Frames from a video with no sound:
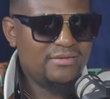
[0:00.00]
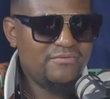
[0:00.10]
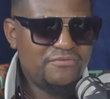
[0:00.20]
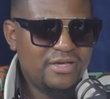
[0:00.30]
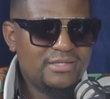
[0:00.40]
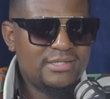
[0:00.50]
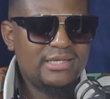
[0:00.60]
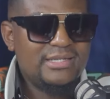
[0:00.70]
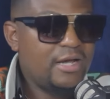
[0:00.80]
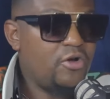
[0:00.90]
Verts
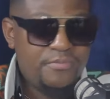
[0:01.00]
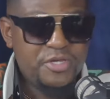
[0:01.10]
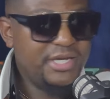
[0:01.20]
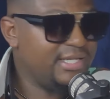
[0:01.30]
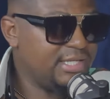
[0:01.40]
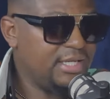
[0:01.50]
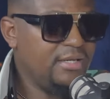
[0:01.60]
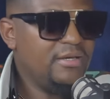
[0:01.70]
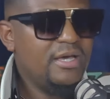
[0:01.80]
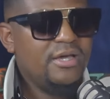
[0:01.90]
is a community.